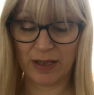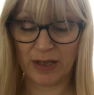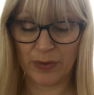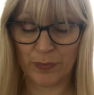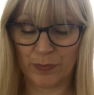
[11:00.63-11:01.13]

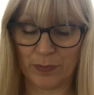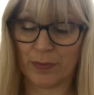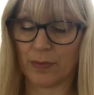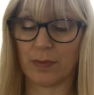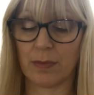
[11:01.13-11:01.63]
Um,
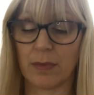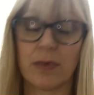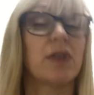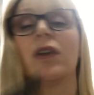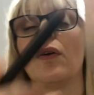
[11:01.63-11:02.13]

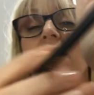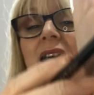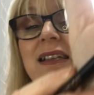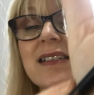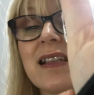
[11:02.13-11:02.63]
so
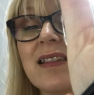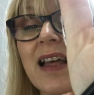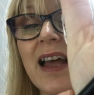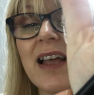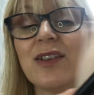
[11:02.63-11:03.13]
that's it
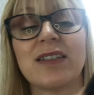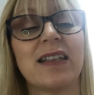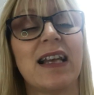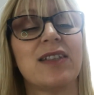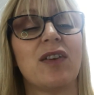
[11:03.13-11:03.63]
there. It looks
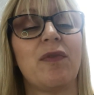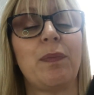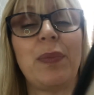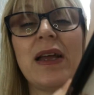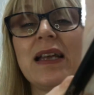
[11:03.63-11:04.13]
a nice sort of
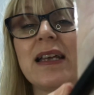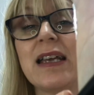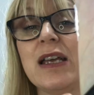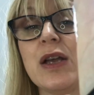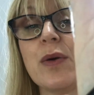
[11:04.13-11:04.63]

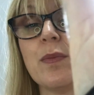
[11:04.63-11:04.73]
pinky